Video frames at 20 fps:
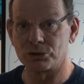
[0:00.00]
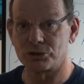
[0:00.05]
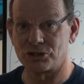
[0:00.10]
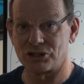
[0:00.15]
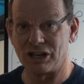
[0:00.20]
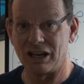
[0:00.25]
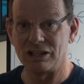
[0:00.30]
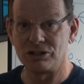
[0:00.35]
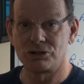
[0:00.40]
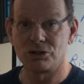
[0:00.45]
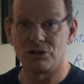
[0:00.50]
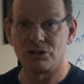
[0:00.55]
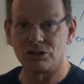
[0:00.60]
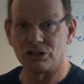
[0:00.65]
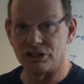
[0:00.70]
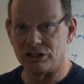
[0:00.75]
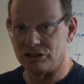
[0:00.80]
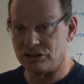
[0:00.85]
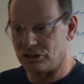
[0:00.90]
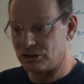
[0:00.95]
schedule
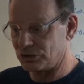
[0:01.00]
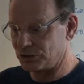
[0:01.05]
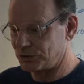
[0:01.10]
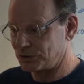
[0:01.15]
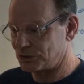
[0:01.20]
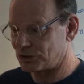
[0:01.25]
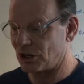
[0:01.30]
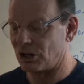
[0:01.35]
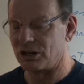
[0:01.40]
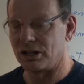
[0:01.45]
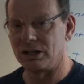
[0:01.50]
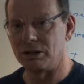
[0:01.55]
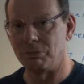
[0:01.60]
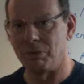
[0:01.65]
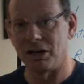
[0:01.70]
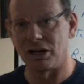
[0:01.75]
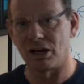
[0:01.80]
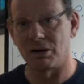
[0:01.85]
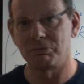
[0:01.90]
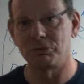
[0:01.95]
and you're starting to
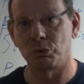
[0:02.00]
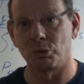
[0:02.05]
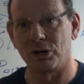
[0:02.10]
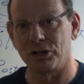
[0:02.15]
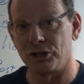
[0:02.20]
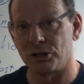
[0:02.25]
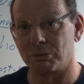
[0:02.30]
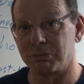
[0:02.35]
pick up to where you're